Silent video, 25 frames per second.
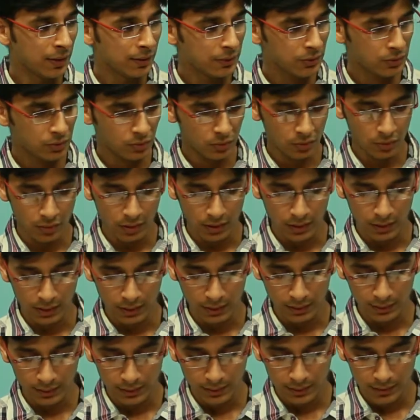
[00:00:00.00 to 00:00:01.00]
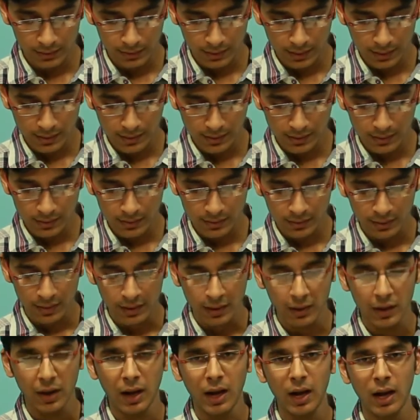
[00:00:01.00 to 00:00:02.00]
So this is
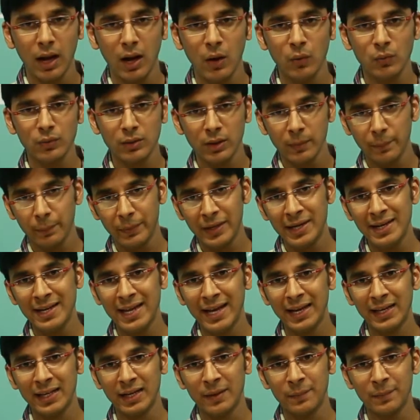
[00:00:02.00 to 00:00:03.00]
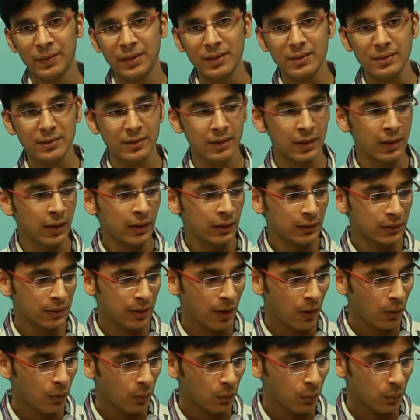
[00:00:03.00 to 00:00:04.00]
how the pin diagram is.
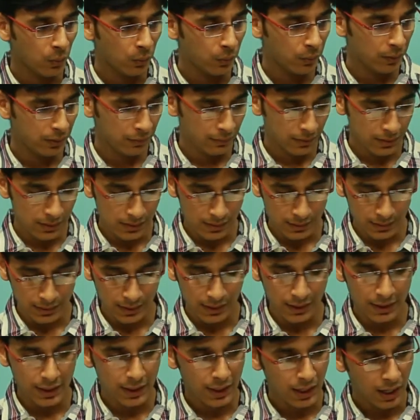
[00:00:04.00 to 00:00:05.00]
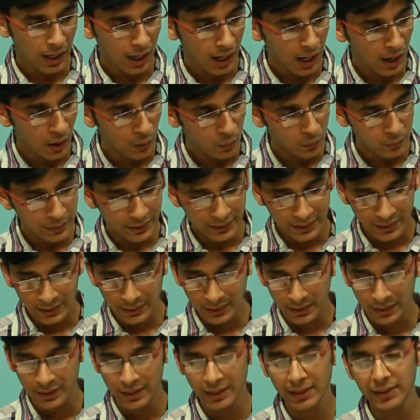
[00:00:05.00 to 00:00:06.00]
Now we will see how we can
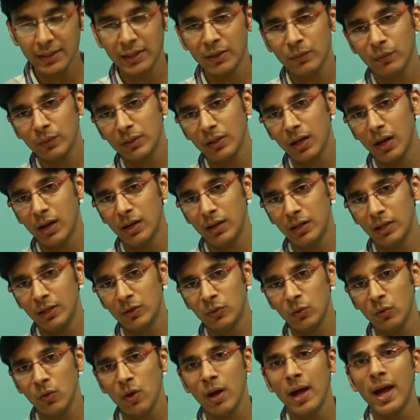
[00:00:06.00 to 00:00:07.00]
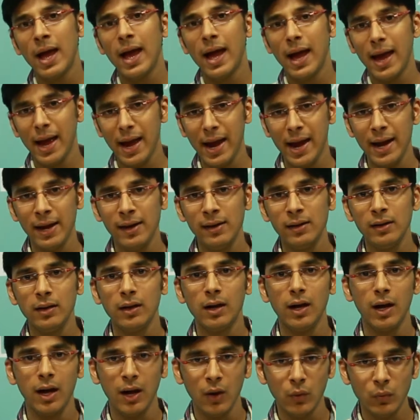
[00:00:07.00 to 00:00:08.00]
connect it with Arduino and
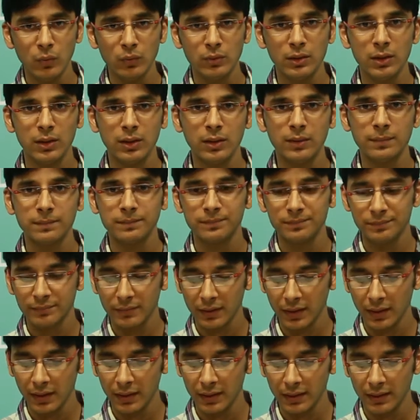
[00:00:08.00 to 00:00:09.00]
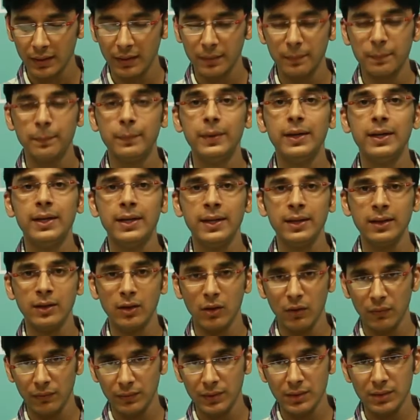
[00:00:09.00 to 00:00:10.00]
how the building
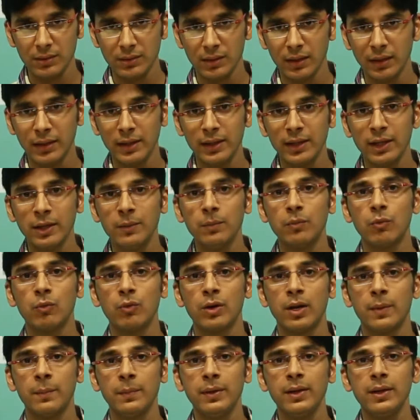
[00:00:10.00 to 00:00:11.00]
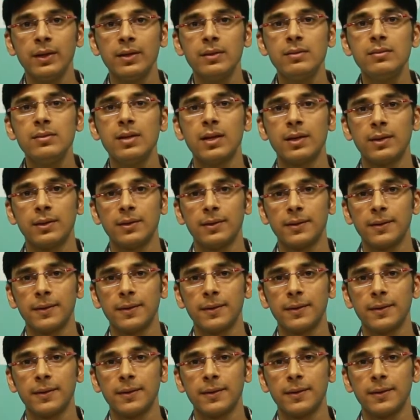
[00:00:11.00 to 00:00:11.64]
of the circuit and programming is done.